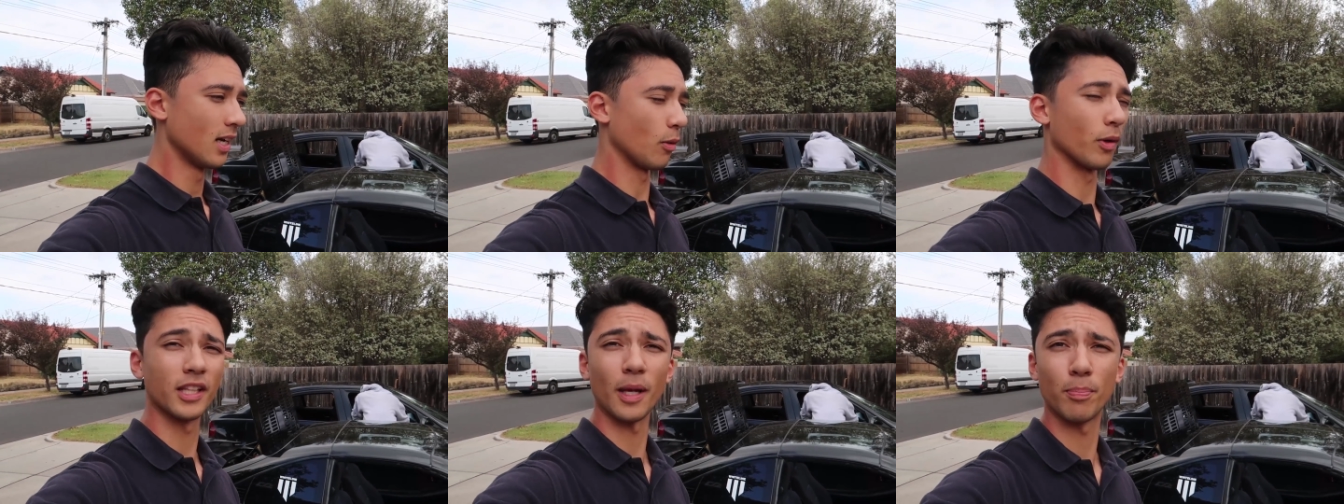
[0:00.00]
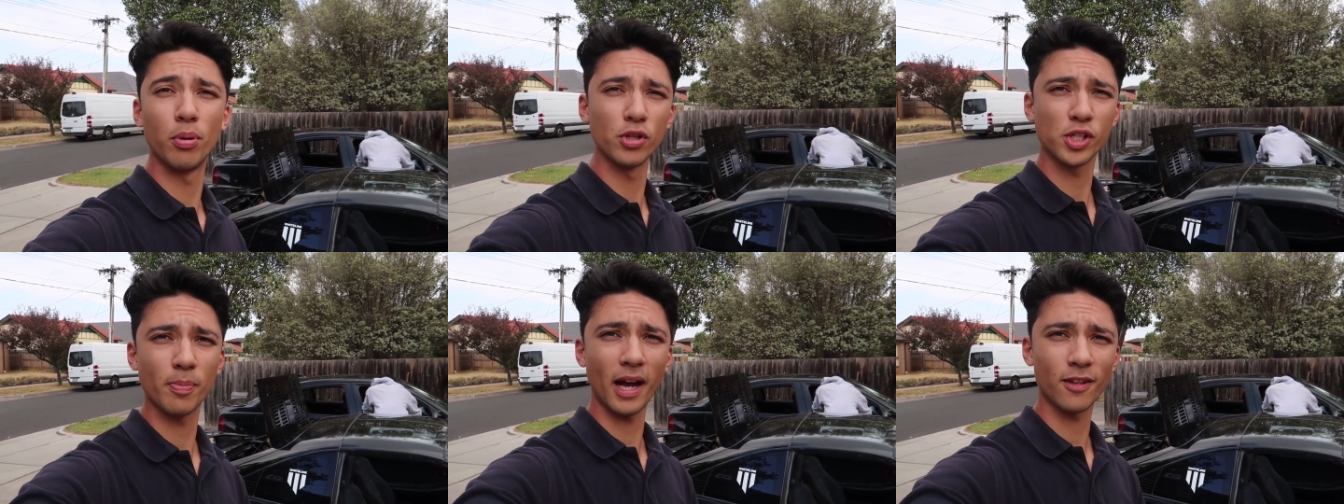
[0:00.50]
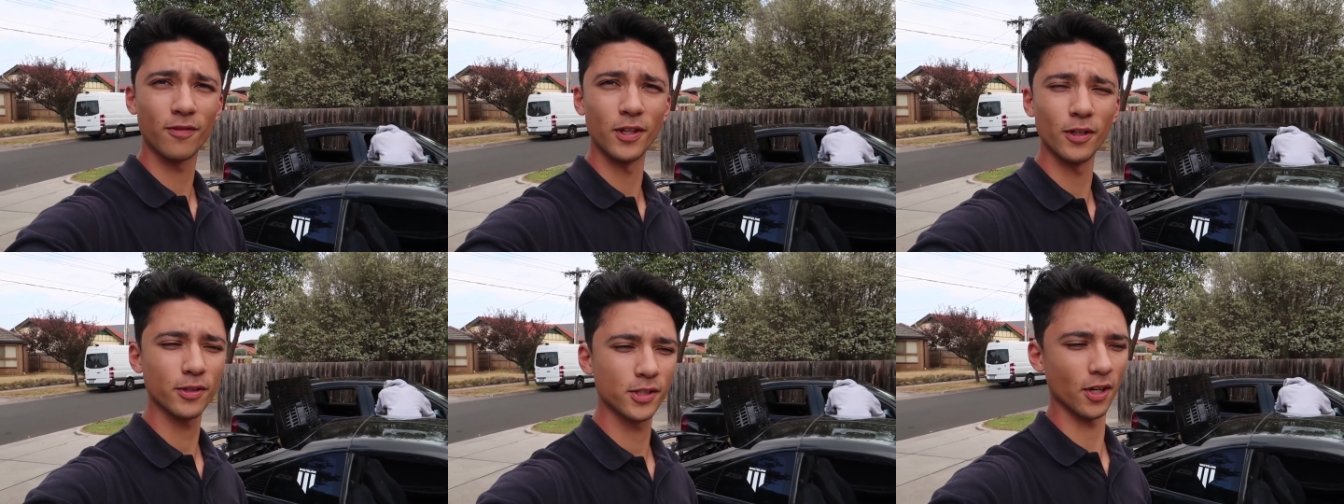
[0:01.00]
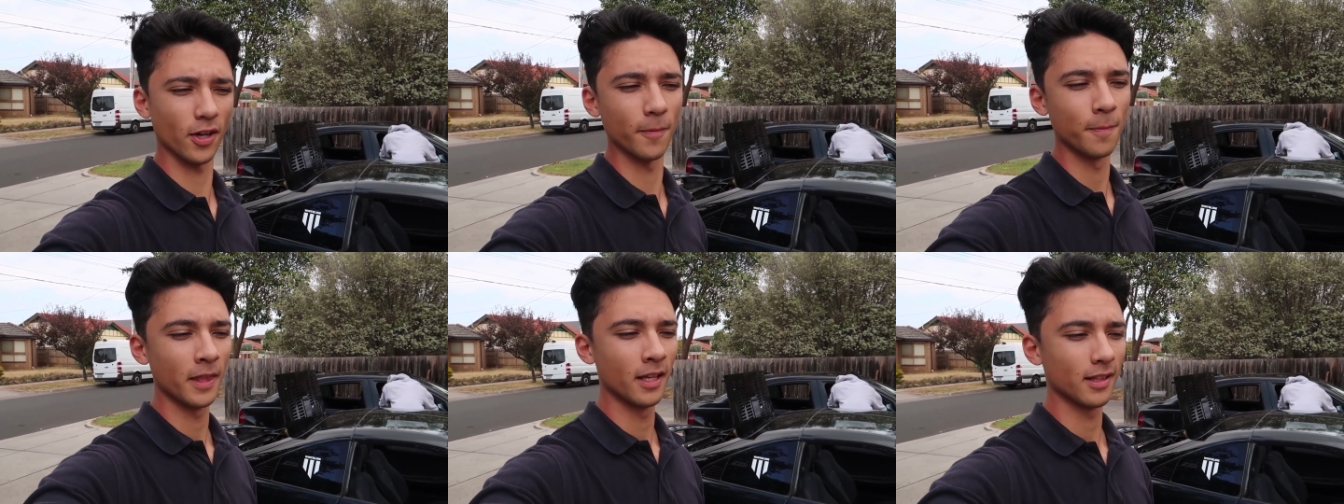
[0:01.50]
I want that pushback feel, so
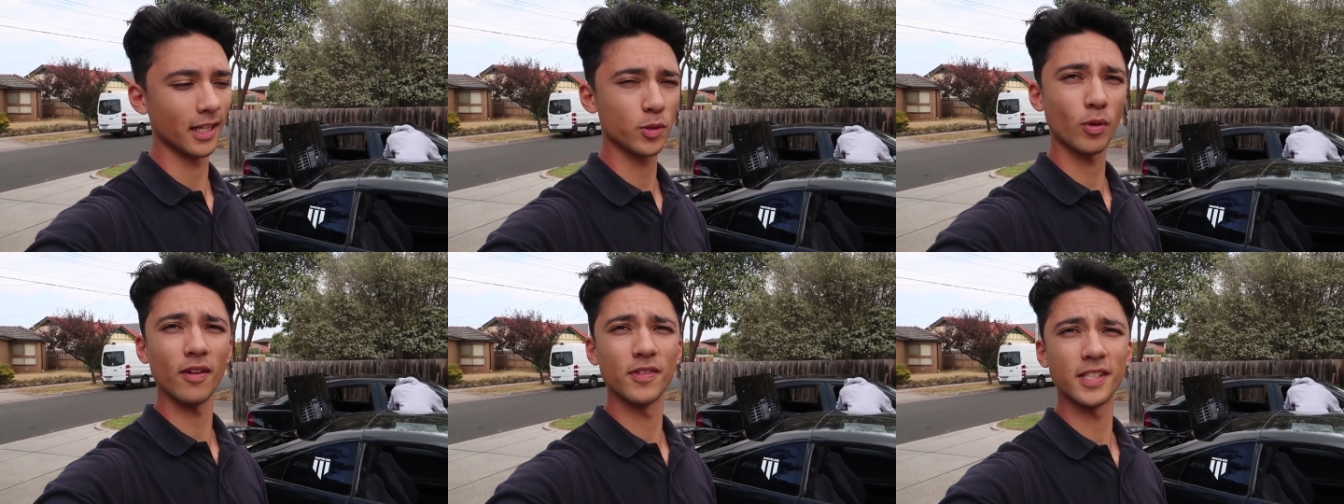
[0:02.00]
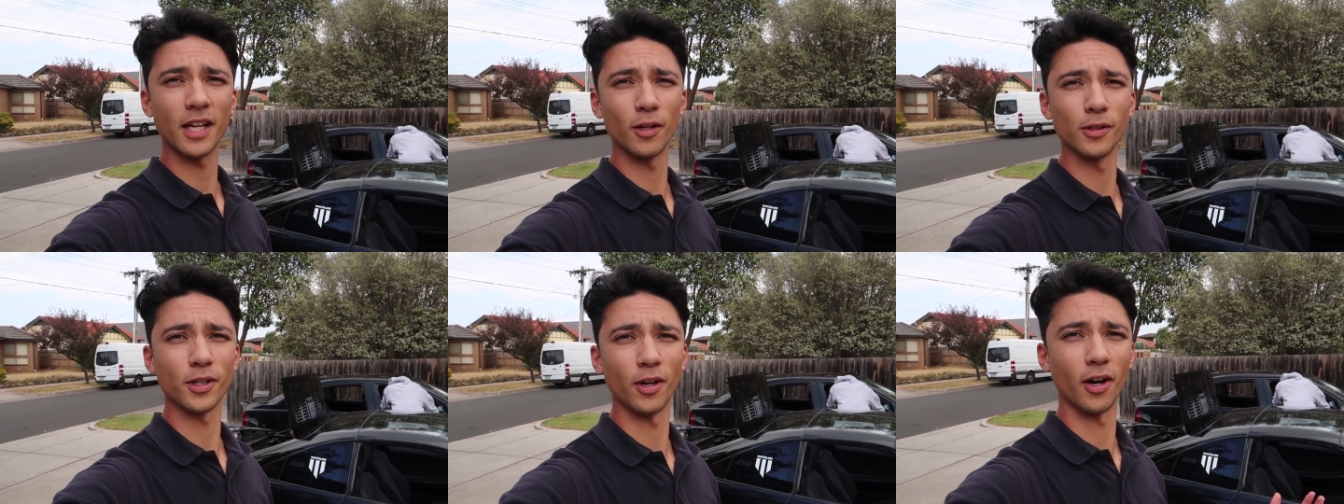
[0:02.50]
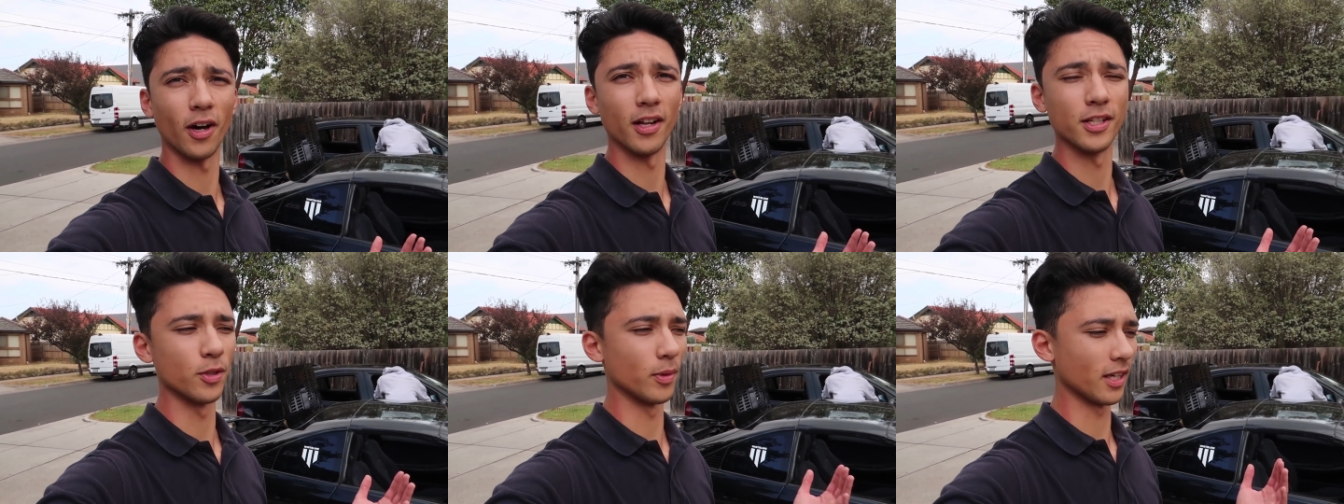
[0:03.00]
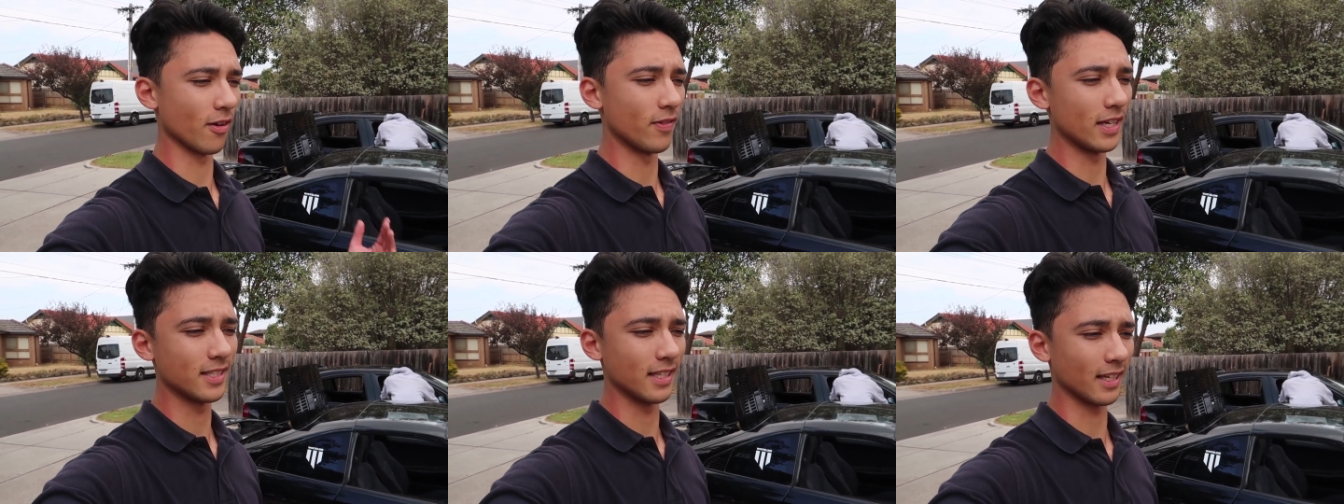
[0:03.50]
that's why I've settled on doing a
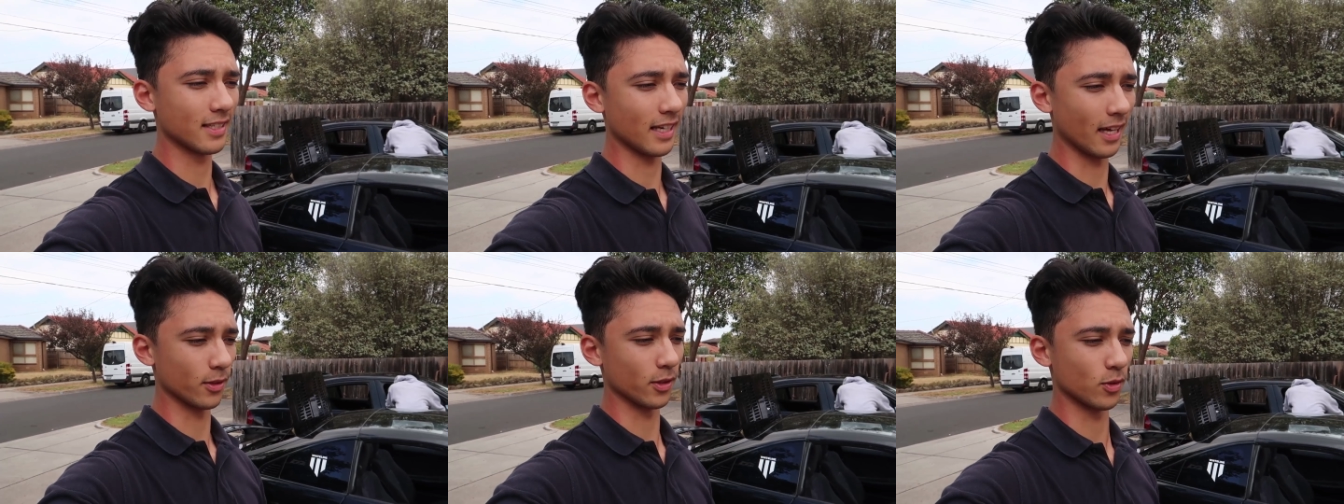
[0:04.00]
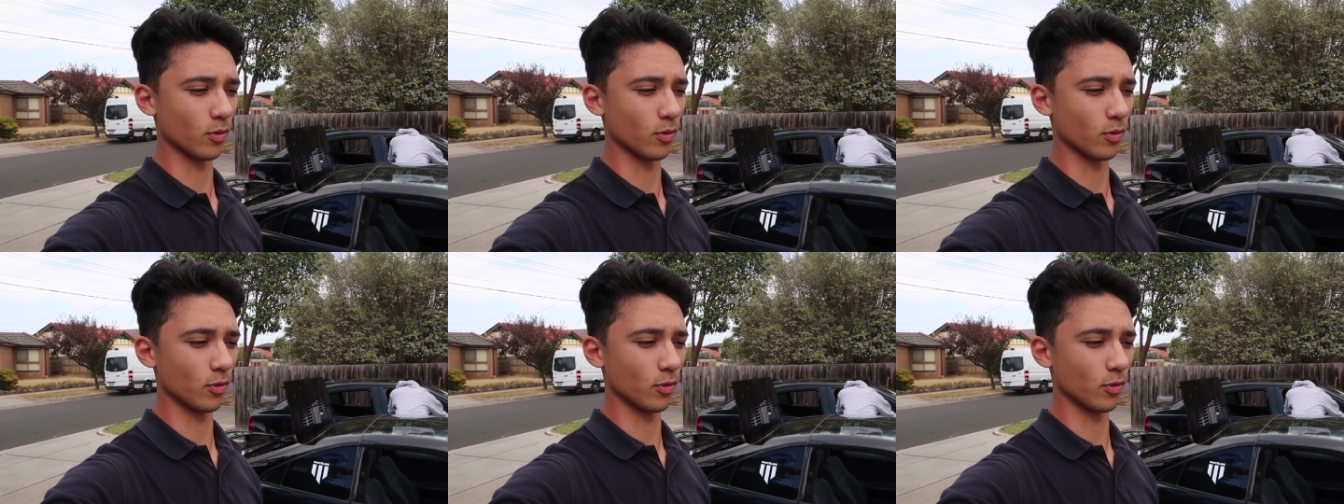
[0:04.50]
V6 engine